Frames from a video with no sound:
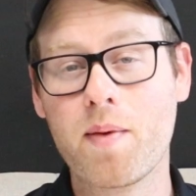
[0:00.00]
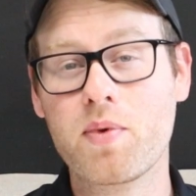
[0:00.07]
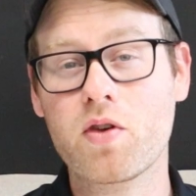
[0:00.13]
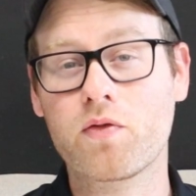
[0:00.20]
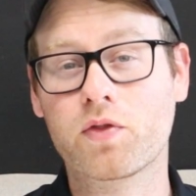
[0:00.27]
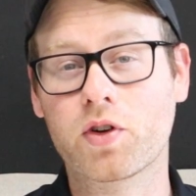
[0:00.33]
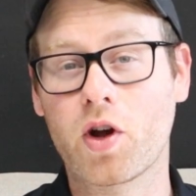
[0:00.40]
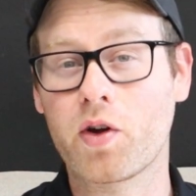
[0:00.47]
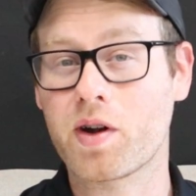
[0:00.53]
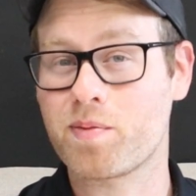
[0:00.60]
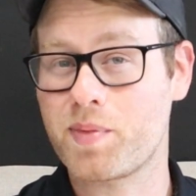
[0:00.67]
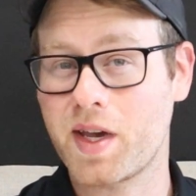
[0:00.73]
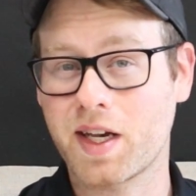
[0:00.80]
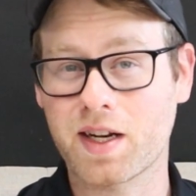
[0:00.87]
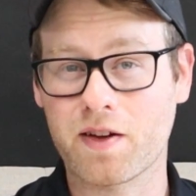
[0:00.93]
Maybe you've grown a
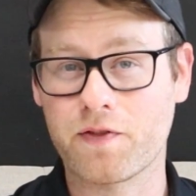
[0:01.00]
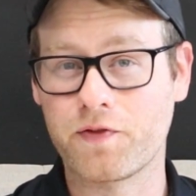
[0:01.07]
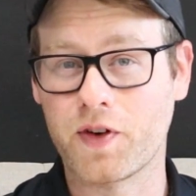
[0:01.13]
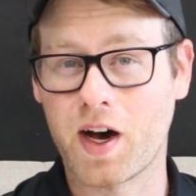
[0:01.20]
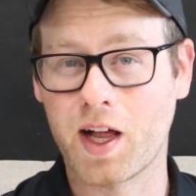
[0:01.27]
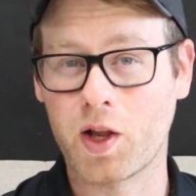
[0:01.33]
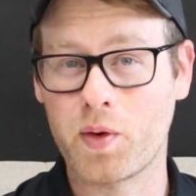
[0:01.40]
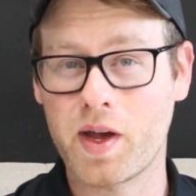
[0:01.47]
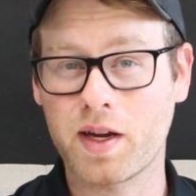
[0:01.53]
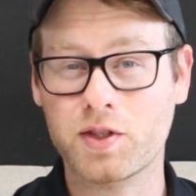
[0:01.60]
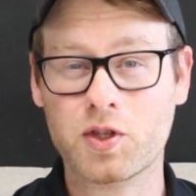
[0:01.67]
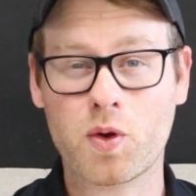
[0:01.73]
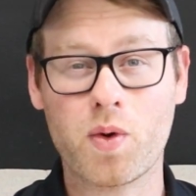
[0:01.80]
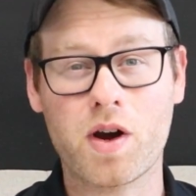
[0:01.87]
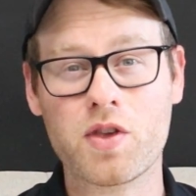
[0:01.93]
big enough following
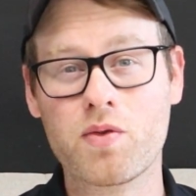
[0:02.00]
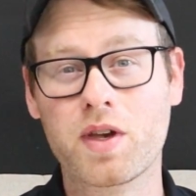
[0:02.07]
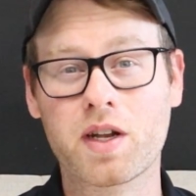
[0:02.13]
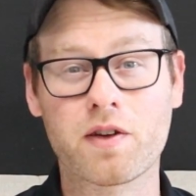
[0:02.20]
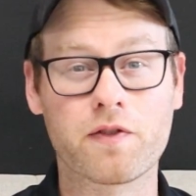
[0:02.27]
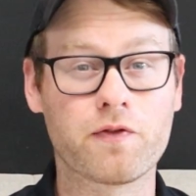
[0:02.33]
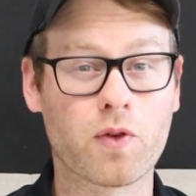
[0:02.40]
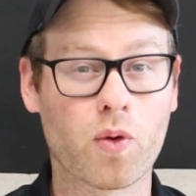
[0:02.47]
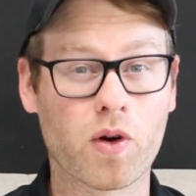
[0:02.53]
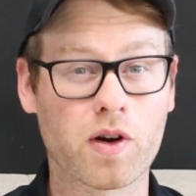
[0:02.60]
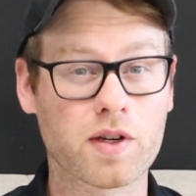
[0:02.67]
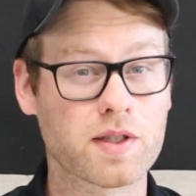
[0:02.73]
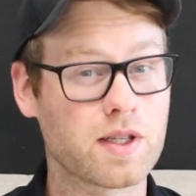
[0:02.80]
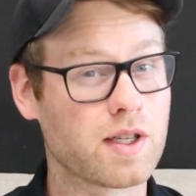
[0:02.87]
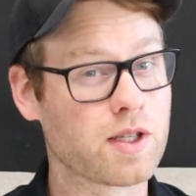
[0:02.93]
to where you can
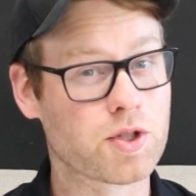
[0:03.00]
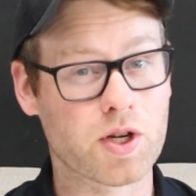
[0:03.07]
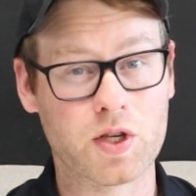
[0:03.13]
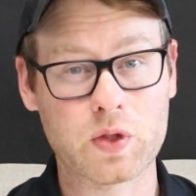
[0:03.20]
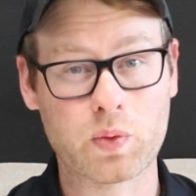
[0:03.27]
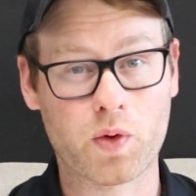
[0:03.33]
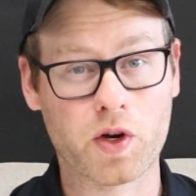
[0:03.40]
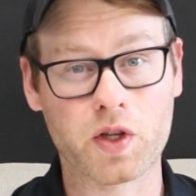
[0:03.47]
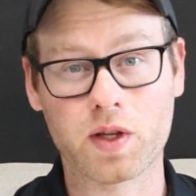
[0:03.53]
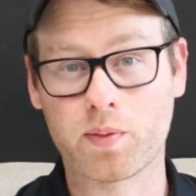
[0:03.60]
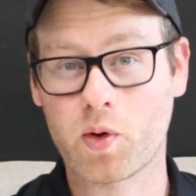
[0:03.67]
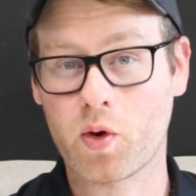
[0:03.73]
afford to just work the